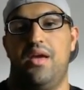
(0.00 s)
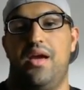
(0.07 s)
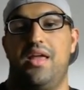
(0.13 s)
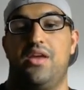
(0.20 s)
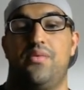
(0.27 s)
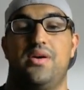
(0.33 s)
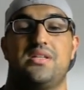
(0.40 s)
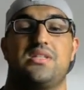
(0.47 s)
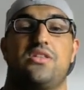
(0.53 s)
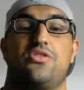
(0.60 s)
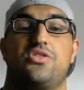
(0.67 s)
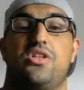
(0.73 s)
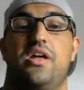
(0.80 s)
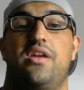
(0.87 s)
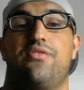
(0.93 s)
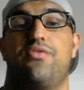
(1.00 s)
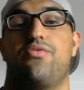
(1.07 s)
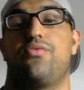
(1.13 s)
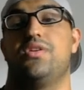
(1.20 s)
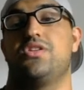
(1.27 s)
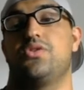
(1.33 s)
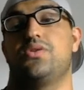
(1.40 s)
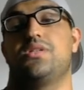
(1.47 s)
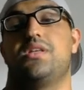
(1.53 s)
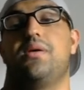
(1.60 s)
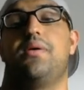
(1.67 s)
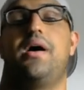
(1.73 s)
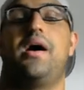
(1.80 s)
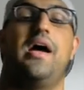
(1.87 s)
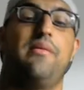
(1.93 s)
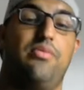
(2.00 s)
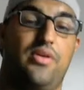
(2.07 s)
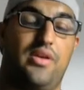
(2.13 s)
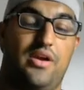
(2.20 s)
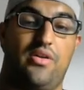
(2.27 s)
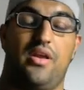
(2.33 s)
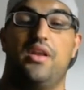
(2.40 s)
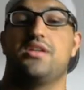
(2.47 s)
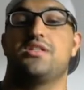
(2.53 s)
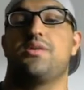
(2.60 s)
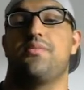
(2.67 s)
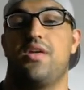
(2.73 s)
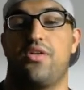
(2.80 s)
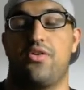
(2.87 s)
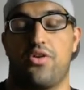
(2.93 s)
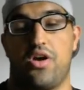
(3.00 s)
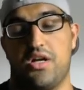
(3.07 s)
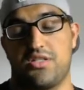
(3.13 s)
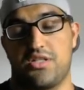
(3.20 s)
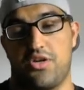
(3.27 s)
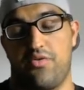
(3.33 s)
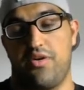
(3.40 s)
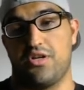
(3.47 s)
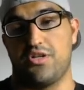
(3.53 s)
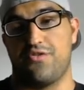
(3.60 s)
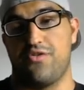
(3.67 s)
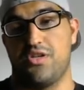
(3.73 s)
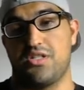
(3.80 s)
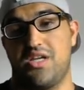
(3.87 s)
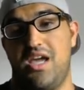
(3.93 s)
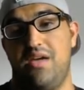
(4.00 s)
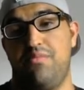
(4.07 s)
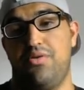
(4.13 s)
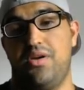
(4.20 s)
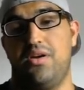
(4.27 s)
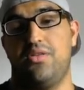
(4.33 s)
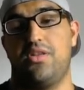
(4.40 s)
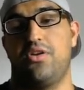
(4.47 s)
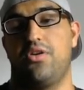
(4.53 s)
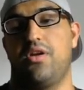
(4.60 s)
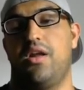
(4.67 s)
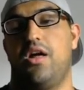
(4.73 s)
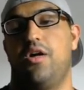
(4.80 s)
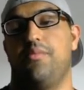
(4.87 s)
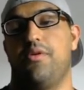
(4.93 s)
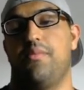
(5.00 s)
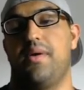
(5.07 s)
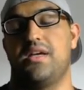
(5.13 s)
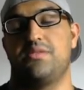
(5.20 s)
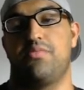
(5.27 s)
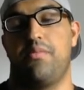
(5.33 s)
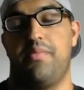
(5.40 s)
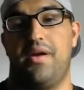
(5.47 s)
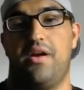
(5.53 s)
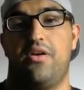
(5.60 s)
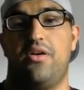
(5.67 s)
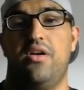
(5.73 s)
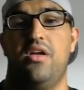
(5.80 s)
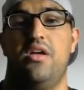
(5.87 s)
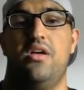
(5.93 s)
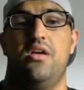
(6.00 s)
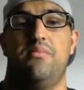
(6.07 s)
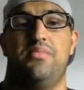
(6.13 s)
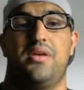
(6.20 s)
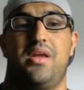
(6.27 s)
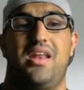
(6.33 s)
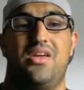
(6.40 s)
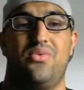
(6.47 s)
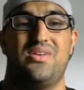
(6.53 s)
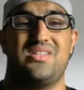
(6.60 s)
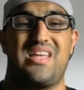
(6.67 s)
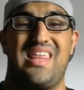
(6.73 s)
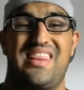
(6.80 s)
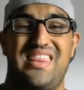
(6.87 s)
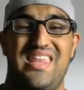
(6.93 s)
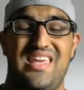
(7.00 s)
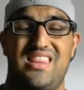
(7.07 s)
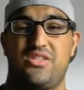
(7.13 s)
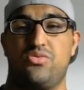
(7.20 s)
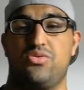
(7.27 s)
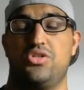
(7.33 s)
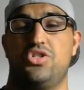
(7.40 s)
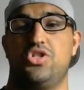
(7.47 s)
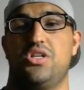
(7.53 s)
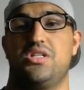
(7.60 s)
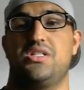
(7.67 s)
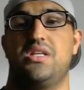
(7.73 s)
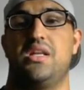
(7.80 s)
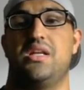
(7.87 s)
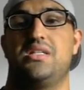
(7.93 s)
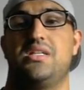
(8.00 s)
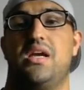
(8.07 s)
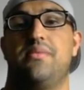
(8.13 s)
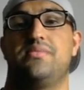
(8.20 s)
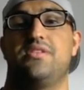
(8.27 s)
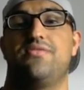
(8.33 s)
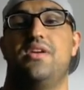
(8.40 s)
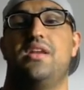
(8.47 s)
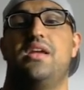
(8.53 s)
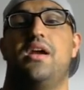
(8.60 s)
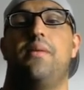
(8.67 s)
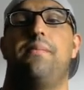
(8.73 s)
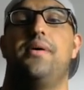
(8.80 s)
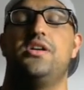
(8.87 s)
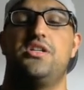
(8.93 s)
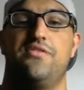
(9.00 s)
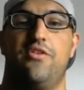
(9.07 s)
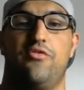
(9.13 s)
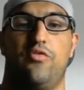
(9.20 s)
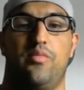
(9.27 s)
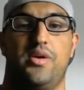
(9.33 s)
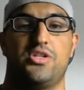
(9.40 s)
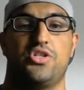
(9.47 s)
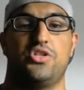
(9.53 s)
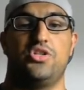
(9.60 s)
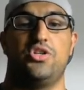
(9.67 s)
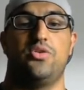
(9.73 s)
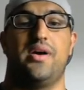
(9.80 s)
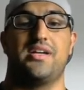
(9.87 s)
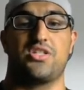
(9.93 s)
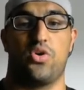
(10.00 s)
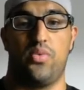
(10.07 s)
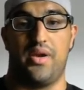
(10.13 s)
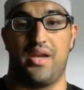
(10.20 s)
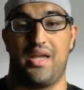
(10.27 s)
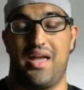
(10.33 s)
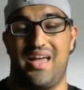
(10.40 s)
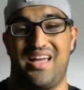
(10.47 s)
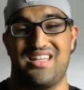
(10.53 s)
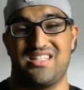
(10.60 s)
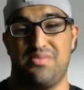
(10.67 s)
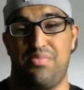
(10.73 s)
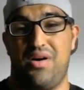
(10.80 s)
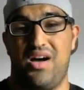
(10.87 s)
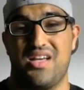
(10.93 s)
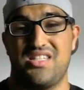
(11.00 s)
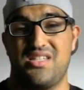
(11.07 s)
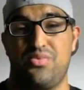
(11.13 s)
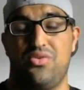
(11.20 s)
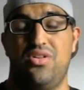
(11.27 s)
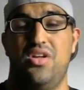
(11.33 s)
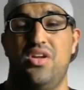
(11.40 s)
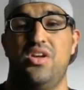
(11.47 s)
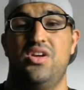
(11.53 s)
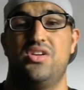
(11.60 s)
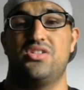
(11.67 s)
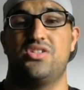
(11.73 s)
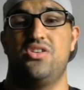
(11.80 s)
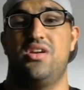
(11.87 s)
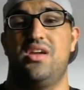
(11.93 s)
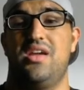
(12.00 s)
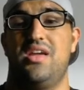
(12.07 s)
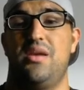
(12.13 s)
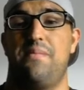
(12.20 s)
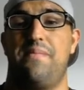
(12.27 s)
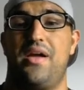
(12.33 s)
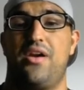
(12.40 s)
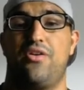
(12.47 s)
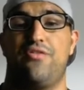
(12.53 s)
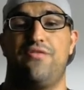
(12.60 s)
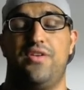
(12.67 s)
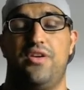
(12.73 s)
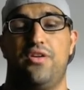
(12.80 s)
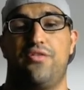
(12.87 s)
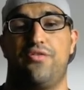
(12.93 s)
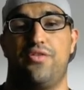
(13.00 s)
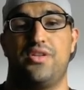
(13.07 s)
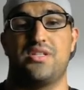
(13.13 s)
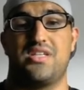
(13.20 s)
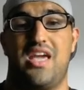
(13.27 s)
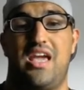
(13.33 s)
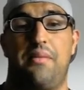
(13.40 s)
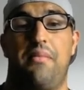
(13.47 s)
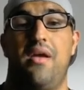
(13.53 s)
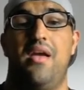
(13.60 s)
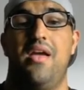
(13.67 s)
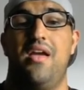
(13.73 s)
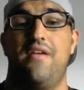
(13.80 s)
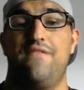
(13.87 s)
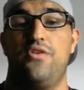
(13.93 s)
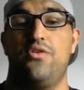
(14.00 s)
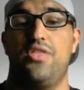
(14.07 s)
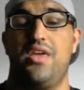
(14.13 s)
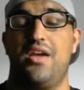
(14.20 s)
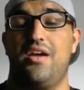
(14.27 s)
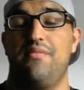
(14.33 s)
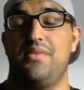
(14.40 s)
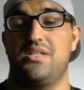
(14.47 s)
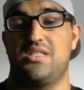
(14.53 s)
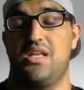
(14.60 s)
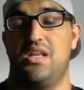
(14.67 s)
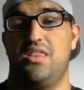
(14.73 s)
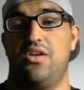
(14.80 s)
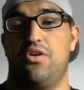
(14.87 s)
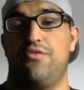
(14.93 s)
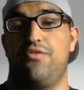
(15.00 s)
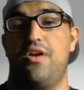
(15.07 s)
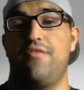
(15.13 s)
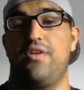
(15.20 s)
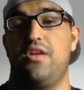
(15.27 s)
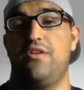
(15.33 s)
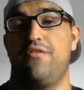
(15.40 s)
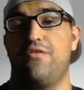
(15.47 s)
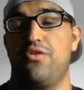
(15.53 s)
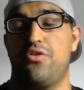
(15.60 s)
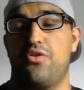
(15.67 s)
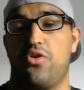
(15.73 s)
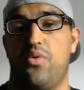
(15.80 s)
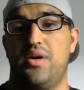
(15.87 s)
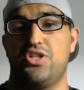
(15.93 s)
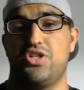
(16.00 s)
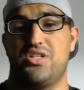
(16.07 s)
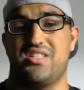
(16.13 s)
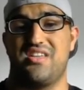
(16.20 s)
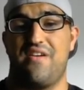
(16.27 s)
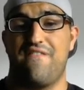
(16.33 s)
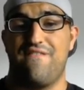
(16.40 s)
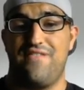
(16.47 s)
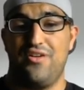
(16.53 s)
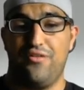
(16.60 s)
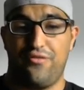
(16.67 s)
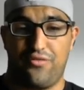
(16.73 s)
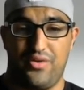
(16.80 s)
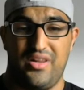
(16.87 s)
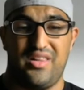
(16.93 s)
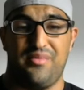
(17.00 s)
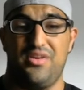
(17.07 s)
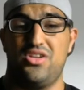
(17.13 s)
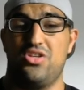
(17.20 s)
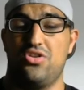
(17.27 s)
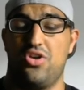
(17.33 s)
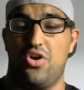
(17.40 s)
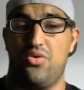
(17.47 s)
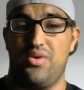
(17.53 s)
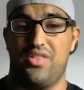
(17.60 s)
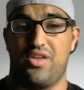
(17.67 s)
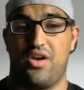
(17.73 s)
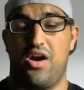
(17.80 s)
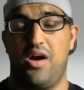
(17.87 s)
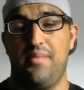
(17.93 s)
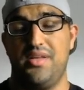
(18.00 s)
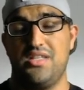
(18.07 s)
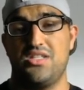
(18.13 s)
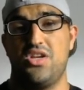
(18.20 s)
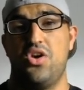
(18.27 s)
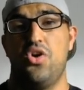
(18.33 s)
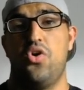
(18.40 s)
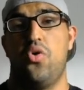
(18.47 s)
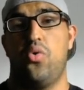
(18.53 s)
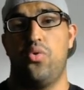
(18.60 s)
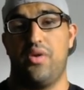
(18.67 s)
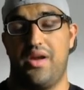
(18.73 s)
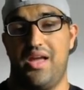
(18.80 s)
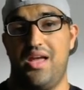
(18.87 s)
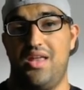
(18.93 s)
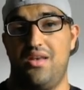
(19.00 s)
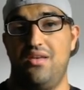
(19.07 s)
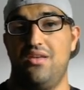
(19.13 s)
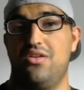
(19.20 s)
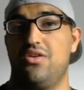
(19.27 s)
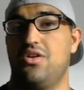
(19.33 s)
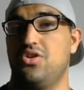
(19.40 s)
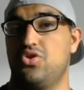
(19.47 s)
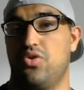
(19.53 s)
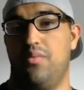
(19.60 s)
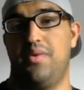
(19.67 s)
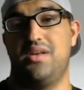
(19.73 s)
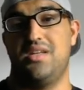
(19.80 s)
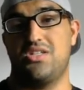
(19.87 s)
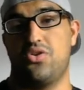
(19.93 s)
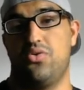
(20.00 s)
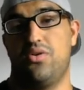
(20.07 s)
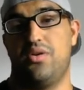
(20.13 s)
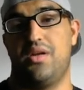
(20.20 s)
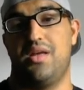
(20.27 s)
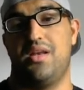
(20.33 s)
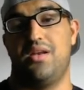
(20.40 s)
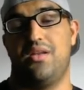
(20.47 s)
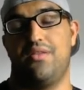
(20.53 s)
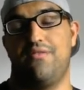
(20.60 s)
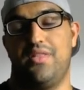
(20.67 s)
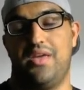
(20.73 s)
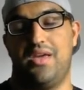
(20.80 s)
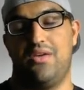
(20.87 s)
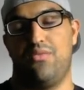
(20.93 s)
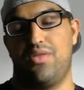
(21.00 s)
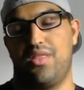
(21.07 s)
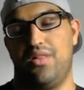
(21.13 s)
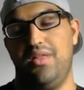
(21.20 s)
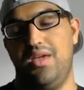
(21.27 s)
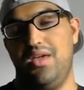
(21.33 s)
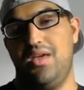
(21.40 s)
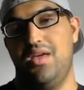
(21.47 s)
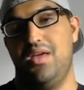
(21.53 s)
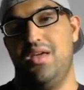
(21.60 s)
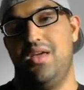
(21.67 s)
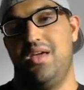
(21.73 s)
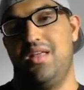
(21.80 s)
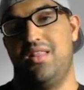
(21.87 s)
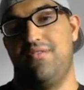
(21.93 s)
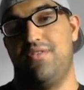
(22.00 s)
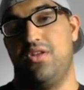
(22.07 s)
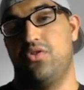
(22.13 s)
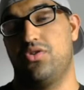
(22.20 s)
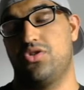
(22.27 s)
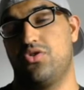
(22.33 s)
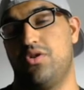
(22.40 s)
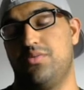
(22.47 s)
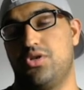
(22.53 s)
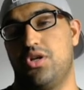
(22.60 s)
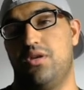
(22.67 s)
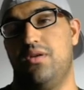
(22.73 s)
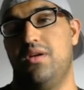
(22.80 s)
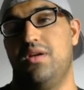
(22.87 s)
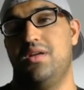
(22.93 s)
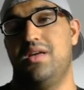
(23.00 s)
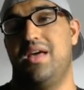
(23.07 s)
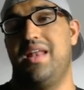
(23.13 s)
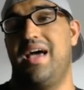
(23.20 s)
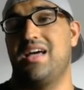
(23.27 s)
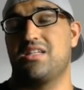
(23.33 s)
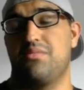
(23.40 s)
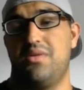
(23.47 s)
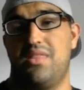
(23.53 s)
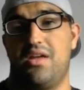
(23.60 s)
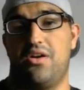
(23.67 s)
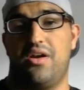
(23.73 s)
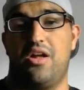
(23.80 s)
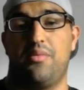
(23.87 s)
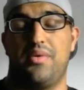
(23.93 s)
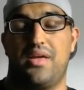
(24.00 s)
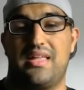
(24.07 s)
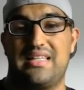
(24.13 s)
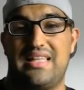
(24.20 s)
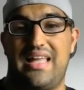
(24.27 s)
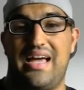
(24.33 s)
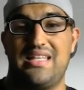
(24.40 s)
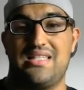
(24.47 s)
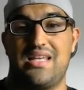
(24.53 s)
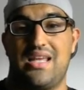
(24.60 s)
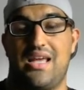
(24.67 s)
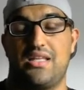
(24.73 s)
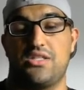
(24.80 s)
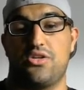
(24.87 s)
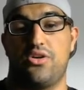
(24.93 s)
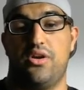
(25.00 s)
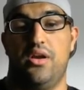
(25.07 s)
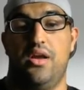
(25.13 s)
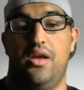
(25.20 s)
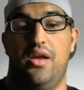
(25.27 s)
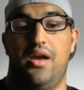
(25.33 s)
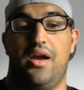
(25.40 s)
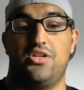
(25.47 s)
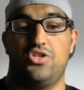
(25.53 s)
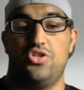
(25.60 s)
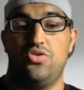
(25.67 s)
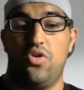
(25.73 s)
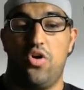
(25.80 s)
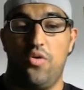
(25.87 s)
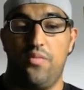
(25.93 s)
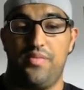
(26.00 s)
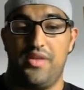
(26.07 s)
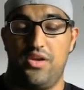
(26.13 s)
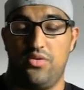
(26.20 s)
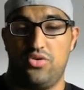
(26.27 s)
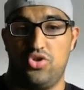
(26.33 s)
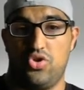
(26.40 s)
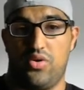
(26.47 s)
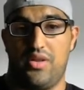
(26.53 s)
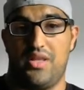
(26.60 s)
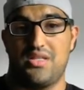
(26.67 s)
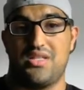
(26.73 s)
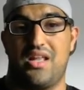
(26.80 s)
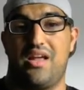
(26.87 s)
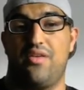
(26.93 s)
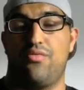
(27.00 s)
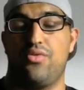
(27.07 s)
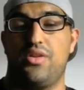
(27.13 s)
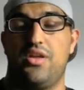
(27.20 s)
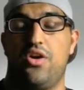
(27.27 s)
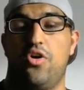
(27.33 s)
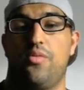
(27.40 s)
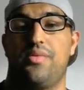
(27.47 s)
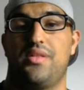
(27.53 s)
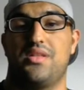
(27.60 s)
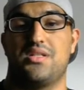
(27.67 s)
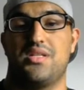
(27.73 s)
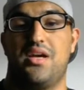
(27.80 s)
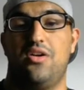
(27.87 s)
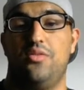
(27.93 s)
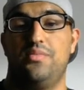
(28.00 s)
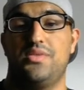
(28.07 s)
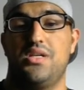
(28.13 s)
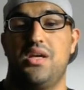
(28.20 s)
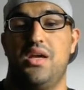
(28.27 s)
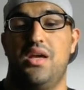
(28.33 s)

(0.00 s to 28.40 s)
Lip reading: Anyways, there's a lot of resources that I put out and some of the other content creators for this game put out that are going to help you best prepare. But anyways, I think this was just an attempt of getting a bunch of information to you as quick as possible so you can get a better feel for this game. If you think I missed anything, or if you have any further questions, feel free to let me know in the comments, or again, you can join my Discord with the link in the video description and ask me there, and I'll be glad to answer. I do hope that you enjoy this, and I really hope that this helped.